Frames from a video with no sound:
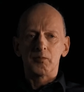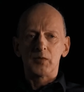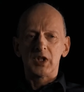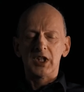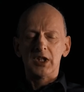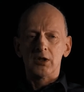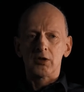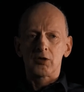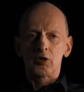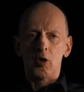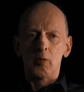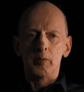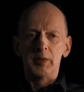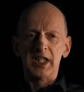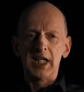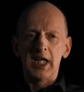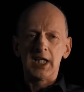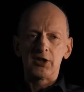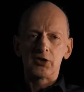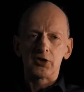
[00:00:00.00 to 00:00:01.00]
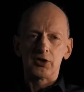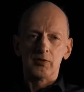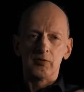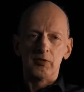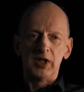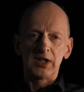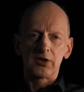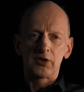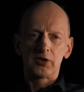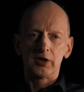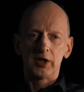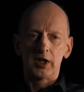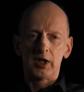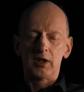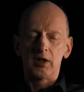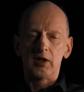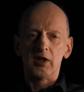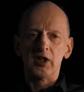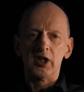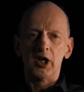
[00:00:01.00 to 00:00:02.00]
in combination with
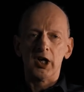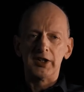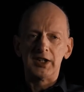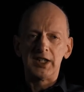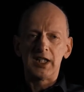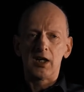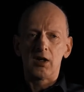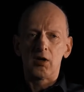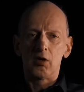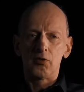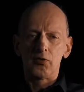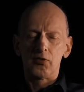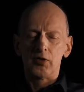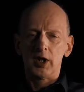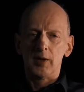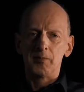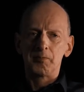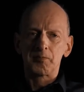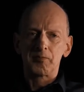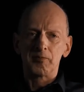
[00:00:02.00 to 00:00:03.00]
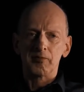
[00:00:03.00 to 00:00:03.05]
an idea of the